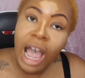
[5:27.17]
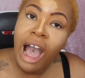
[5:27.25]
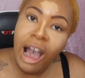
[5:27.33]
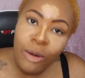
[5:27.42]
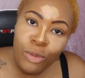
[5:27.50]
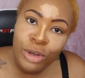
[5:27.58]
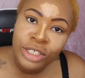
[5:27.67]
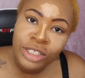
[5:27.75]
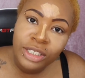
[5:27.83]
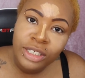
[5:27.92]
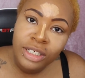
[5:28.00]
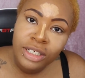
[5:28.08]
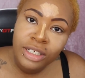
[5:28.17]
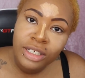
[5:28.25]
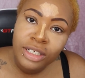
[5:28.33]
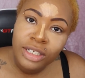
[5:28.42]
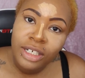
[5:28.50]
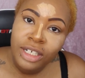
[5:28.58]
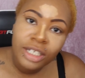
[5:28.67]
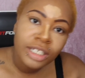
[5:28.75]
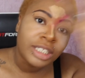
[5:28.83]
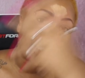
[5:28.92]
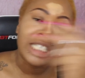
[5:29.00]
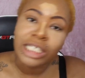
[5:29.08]
i was
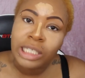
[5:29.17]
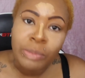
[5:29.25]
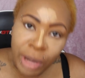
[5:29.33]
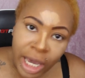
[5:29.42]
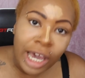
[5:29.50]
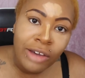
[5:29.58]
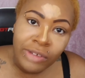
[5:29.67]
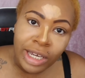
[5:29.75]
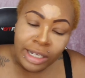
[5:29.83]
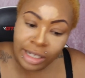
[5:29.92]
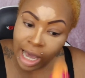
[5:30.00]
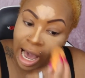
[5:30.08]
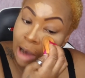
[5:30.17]
disappearing